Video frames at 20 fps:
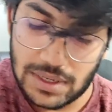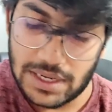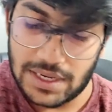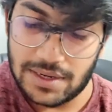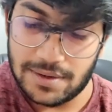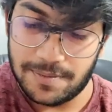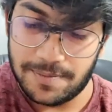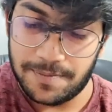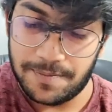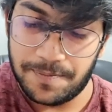
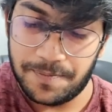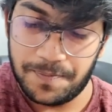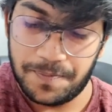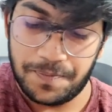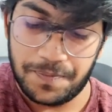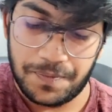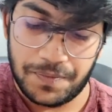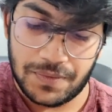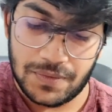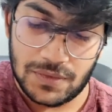right,
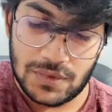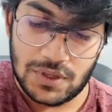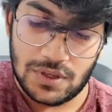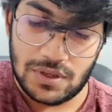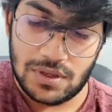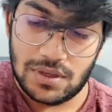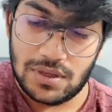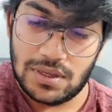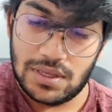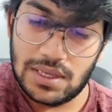
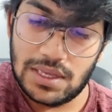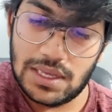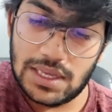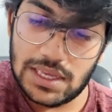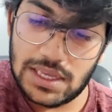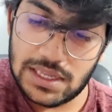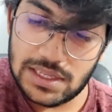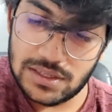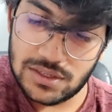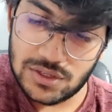
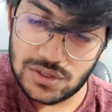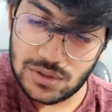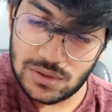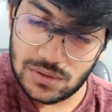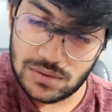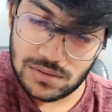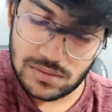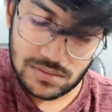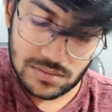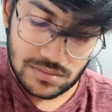and
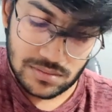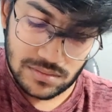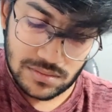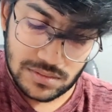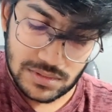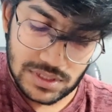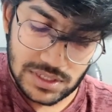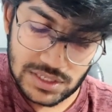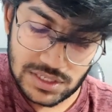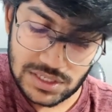so
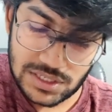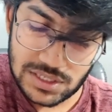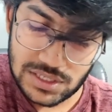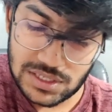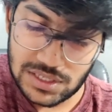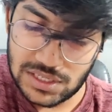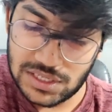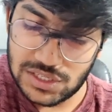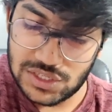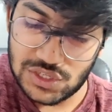
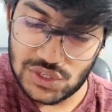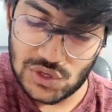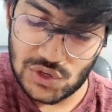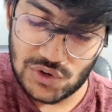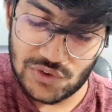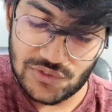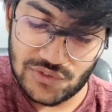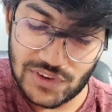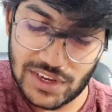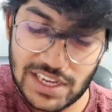this is
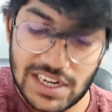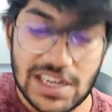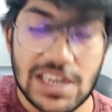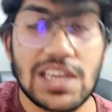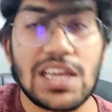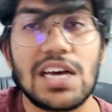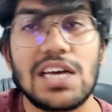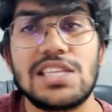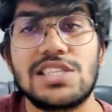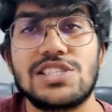your
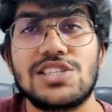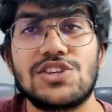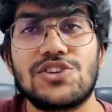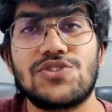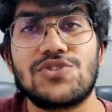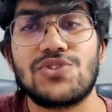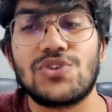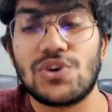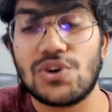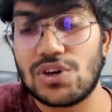final
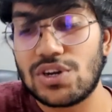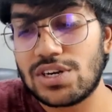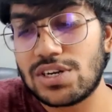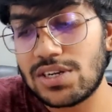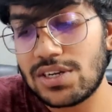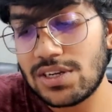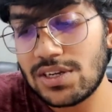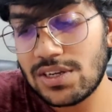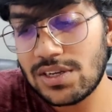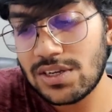answer for
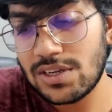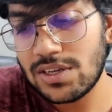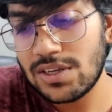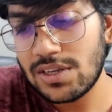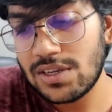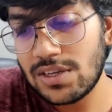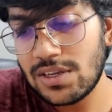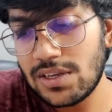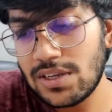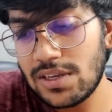
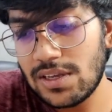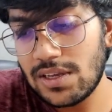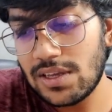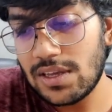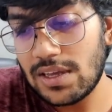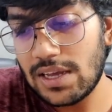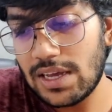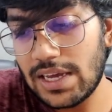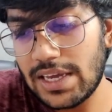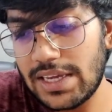
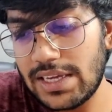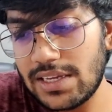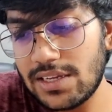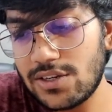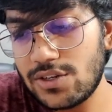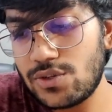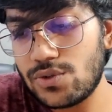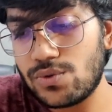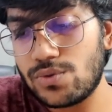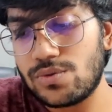
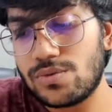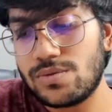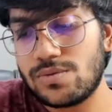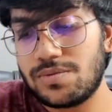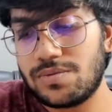I2.